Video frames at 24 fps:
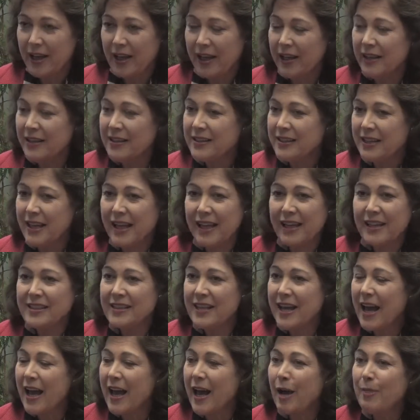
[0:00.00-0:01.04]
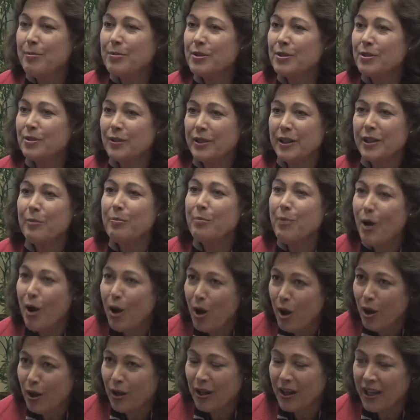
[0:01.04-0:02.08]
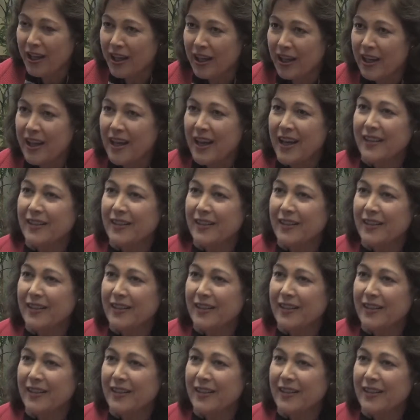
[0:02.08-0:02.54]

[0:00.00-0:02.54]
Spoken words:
It's absolutely appalling